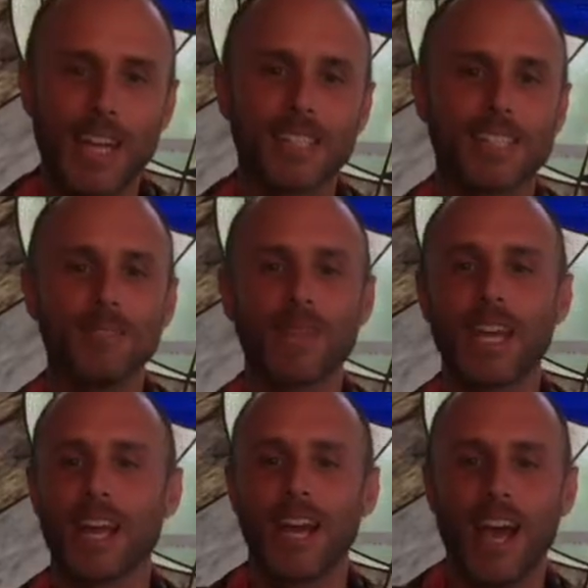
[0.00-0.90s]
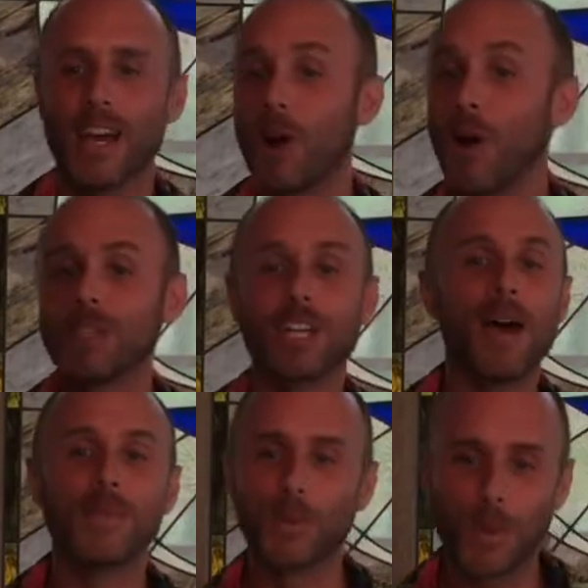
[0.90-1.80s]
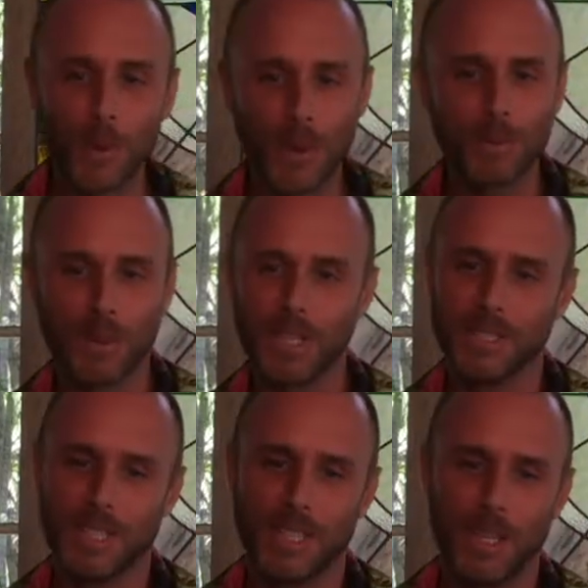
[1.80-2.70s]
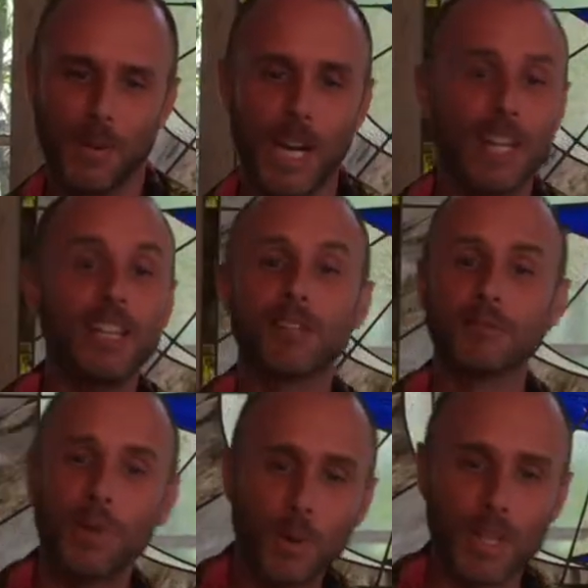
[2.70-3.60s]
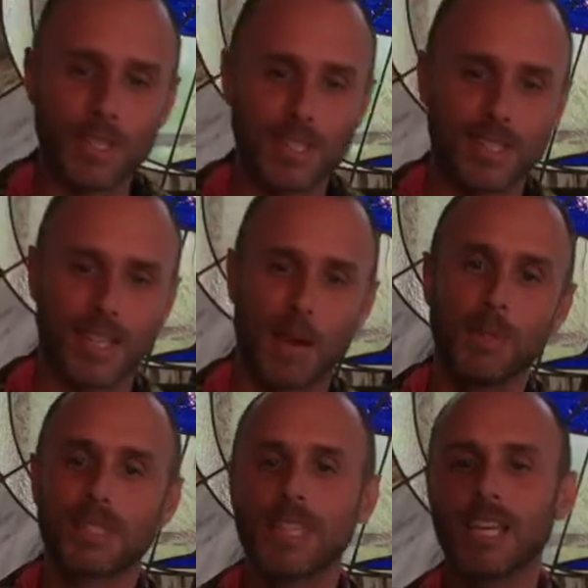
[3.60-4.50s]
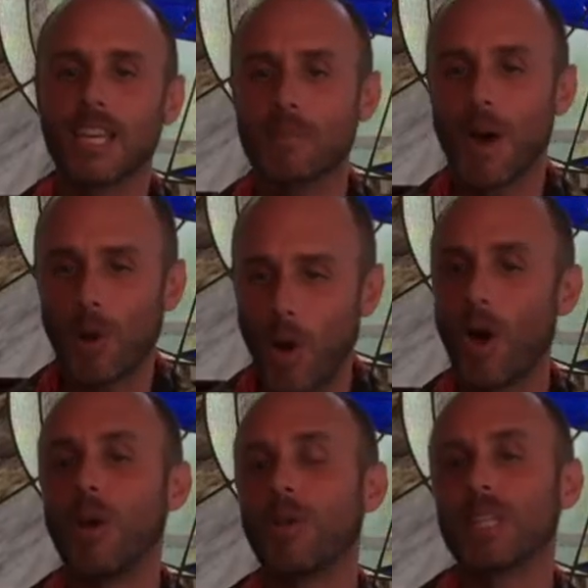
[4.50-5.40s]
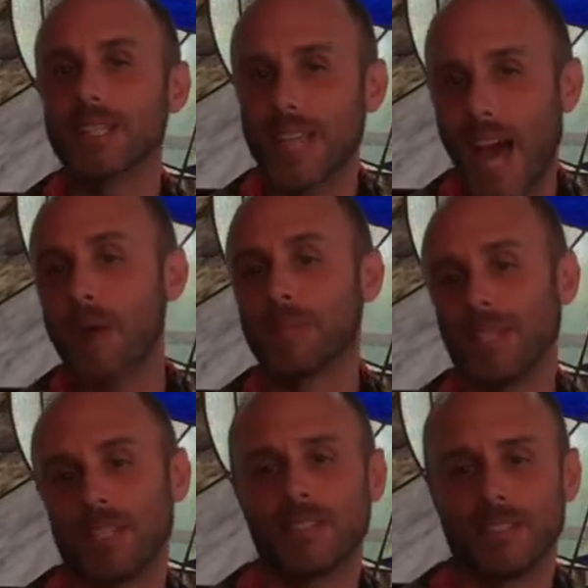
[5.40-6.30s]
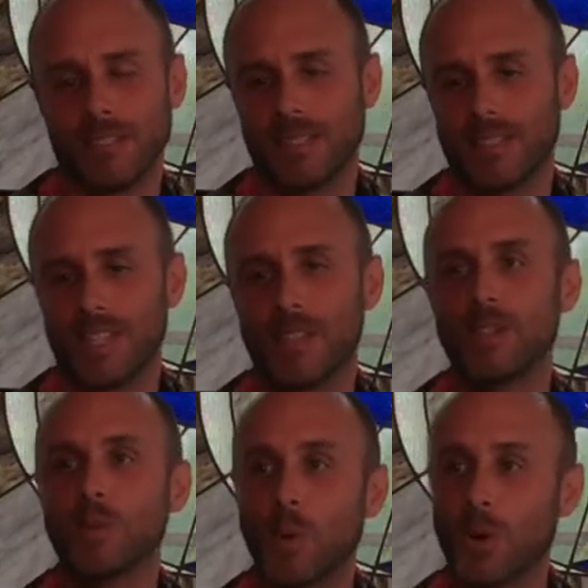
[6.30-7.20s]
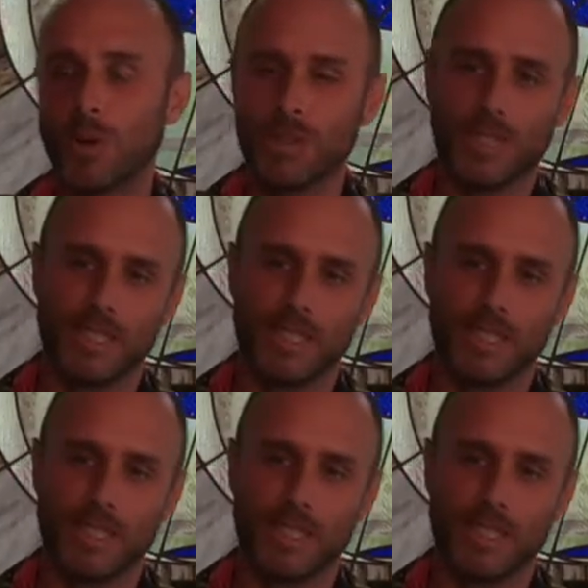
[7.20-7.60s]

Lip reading: It seemed like I had all the time in the world, but when I needed to focus, I was thinking about all that is happening in the world.